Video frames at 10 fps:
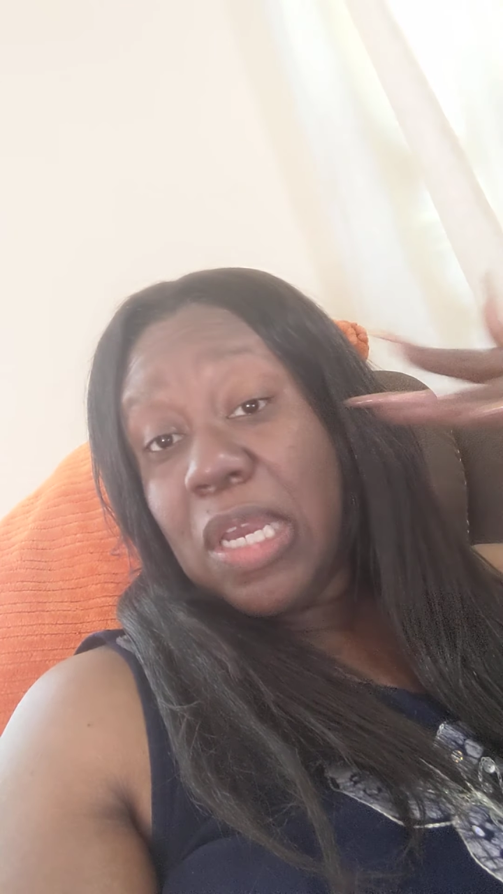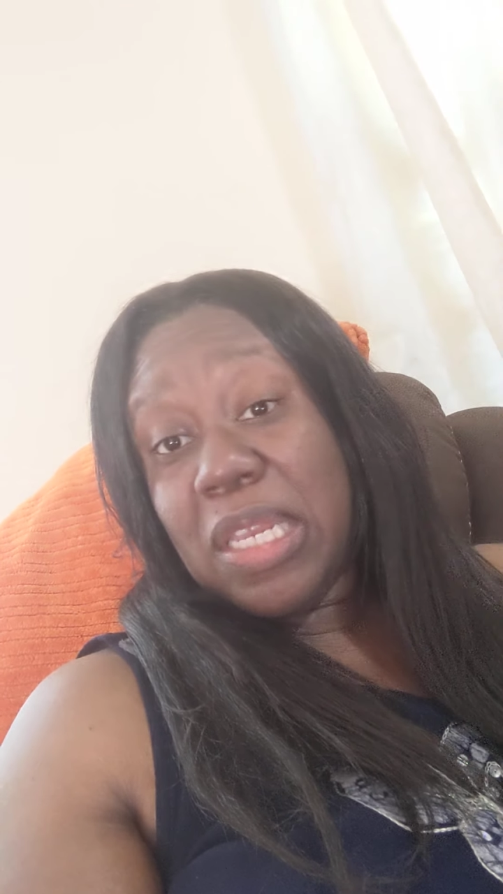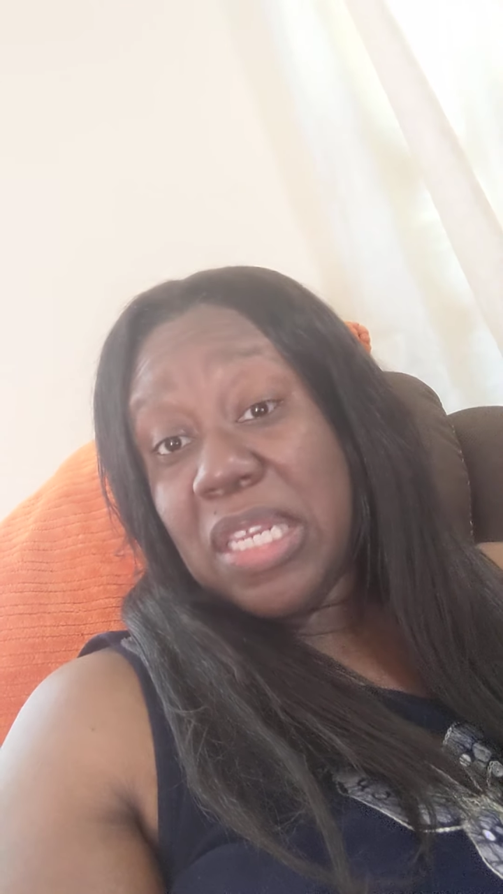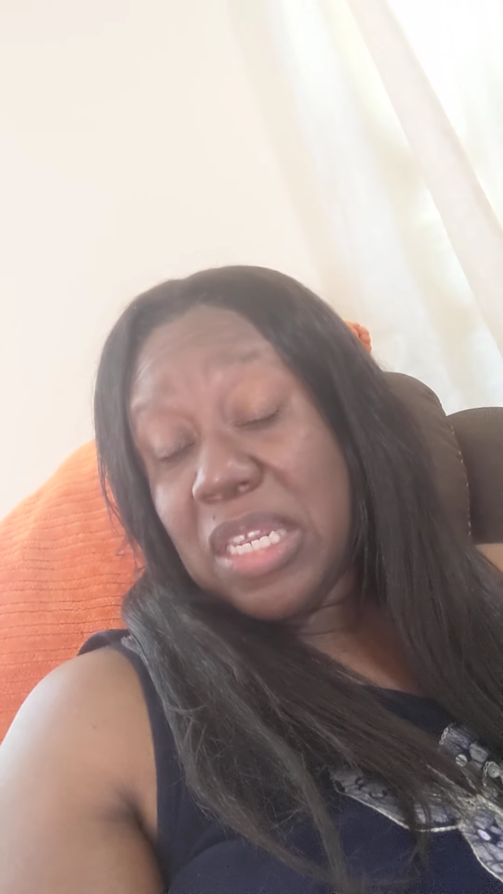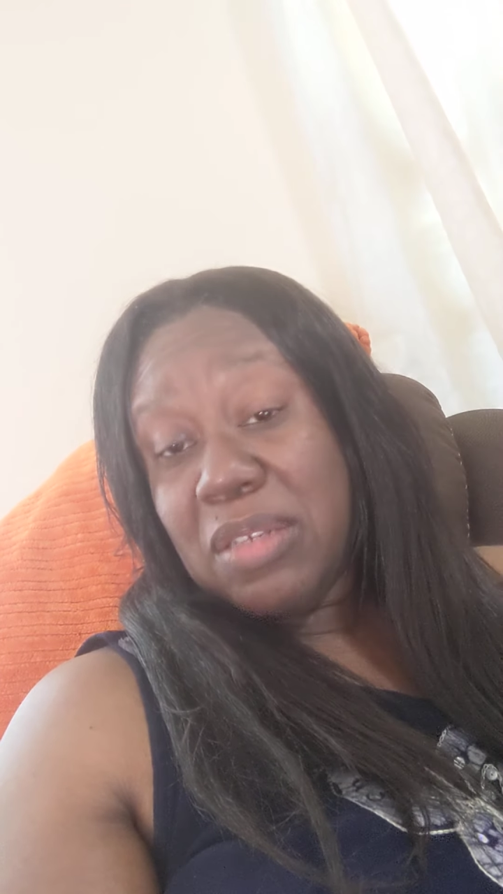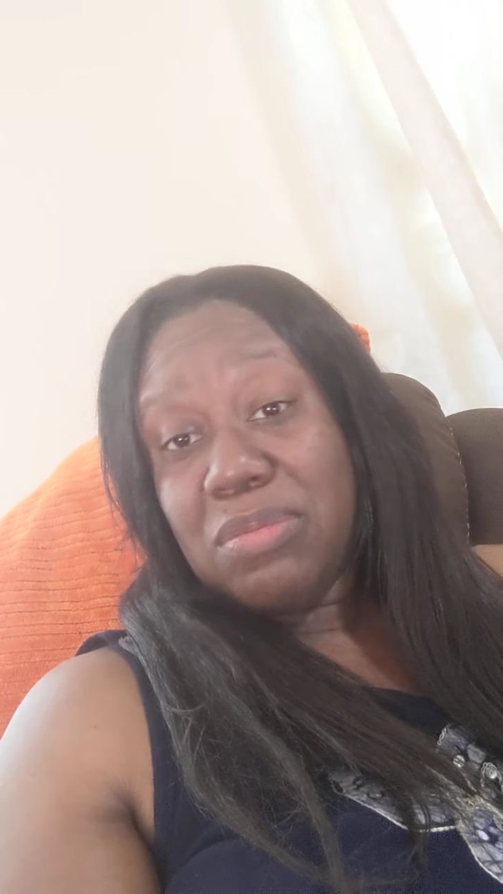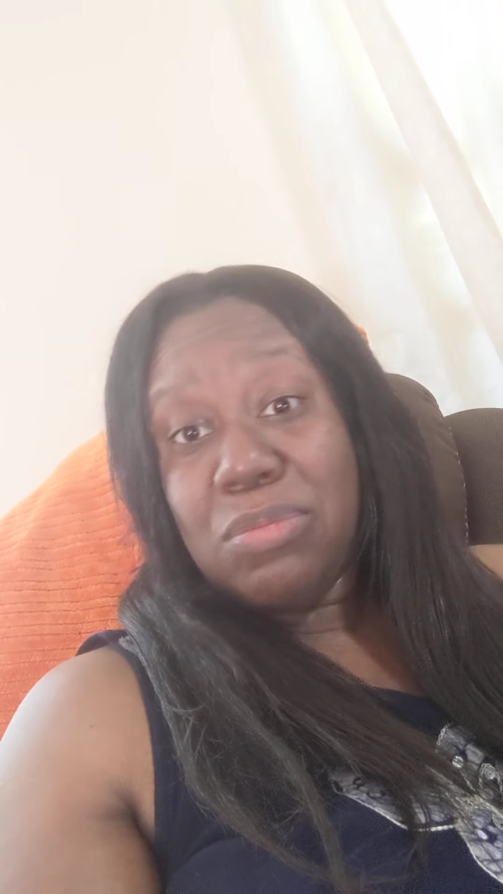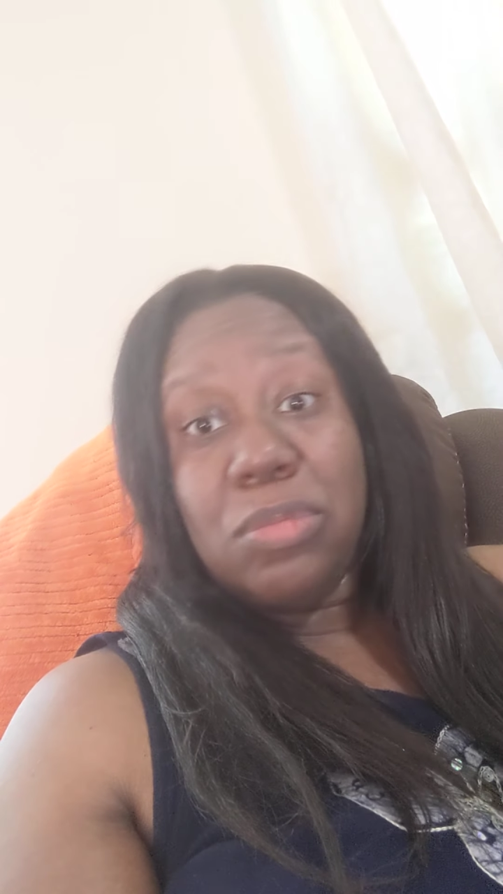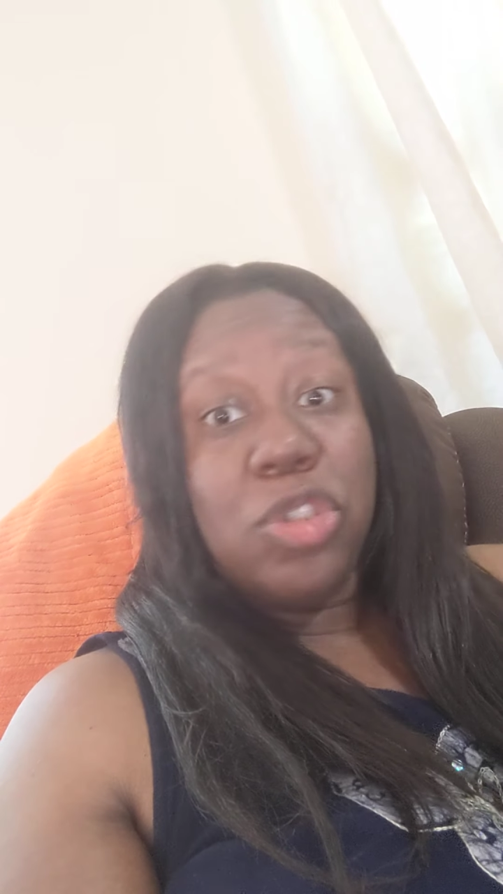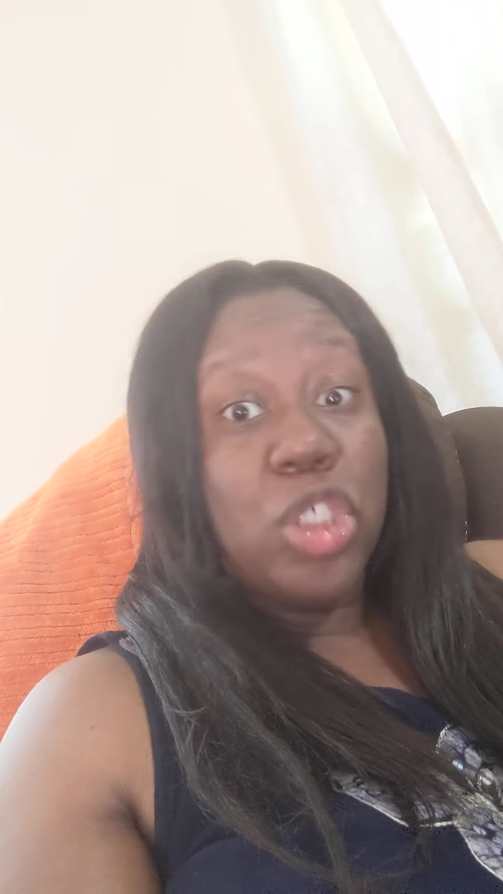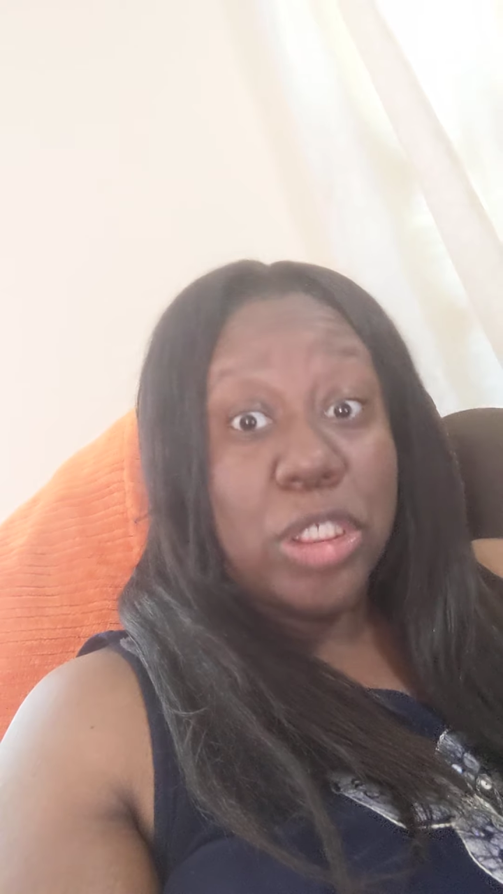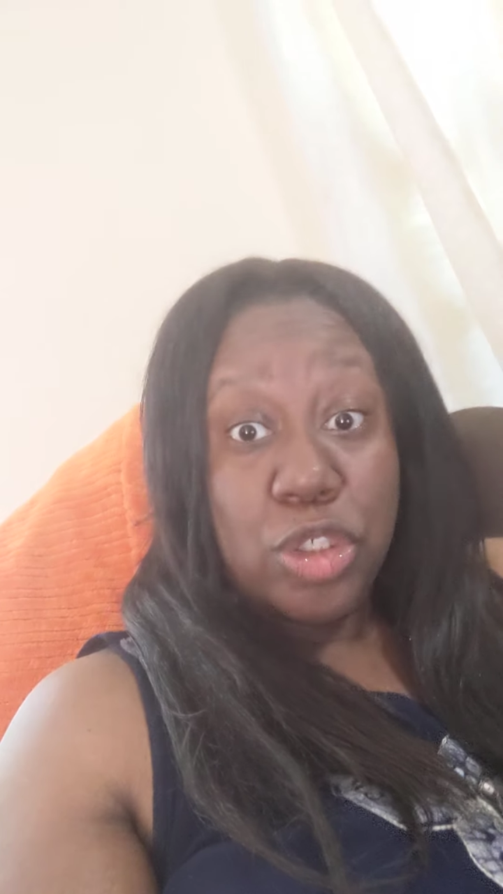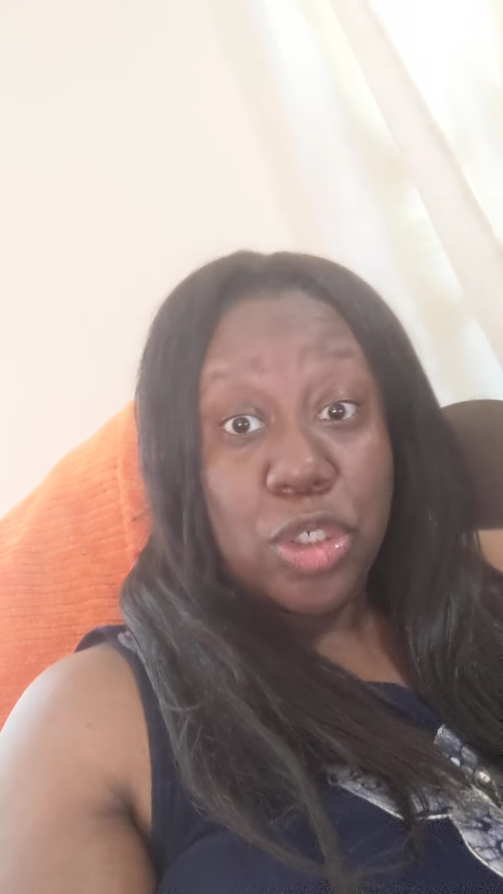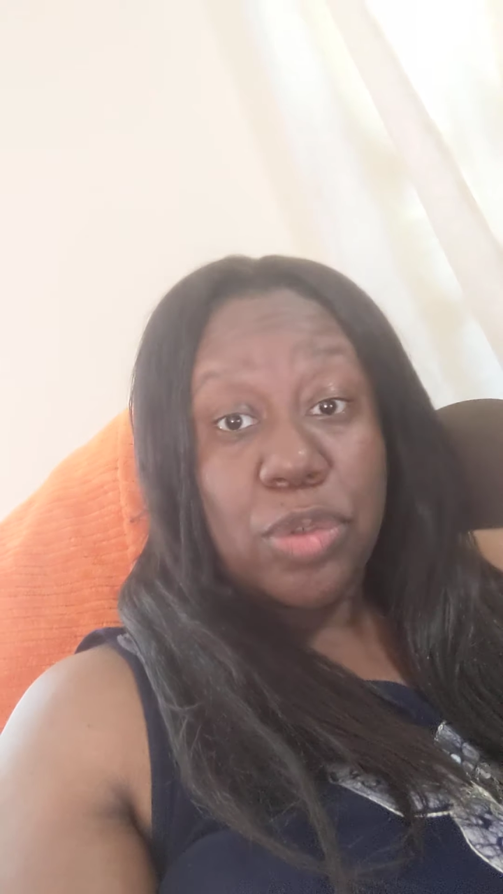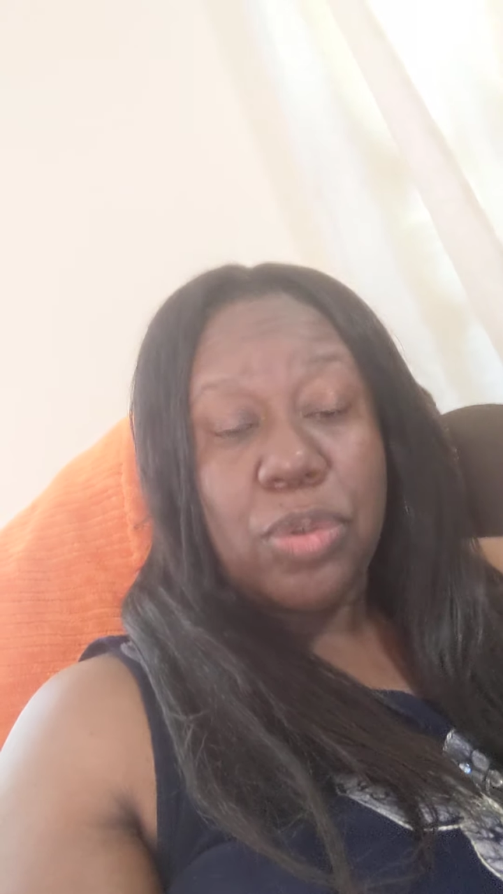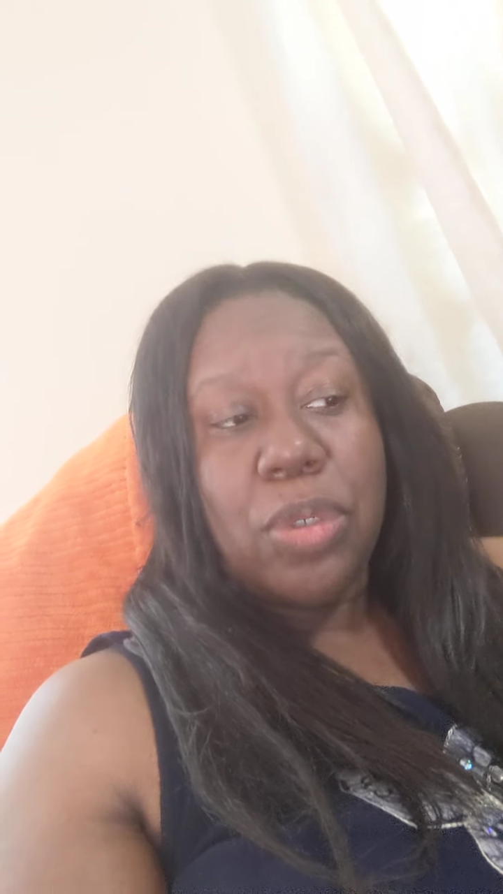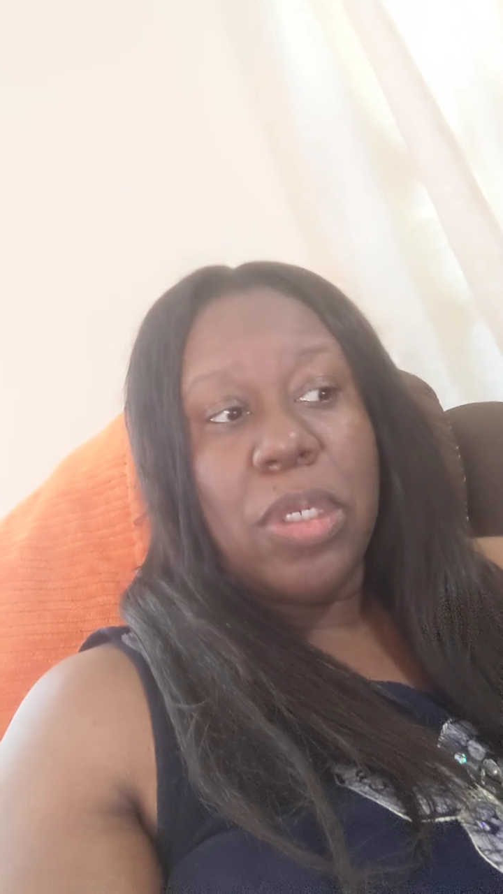onion, ginger,